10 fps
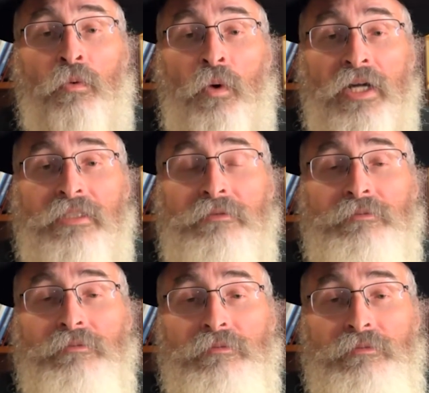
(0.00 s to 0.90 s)
on what
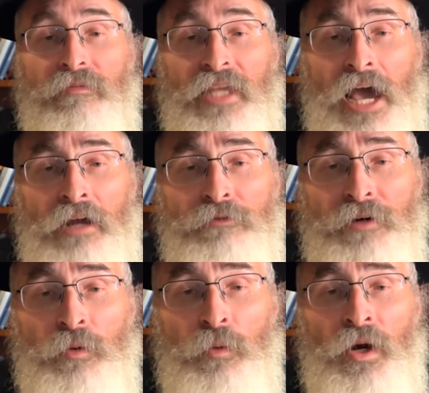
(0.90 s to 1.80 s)
how to
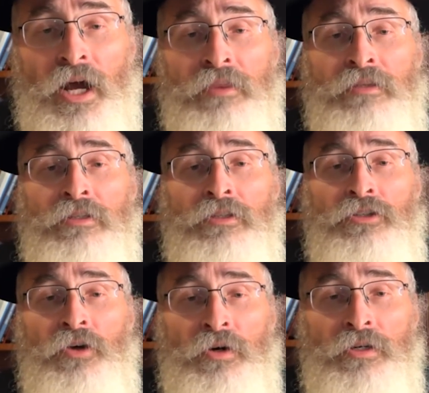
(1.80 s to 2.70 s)
fight a war other than the
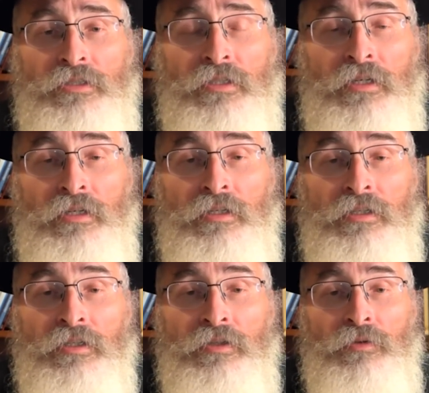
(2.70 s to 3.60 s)
Torah's
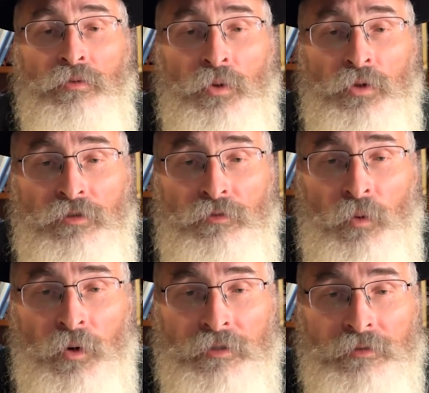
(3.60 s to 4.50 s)
rules of
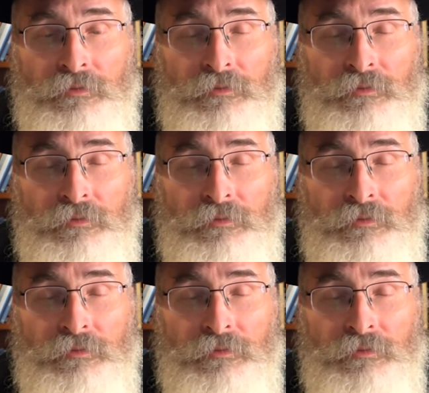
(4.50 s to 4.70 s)
war.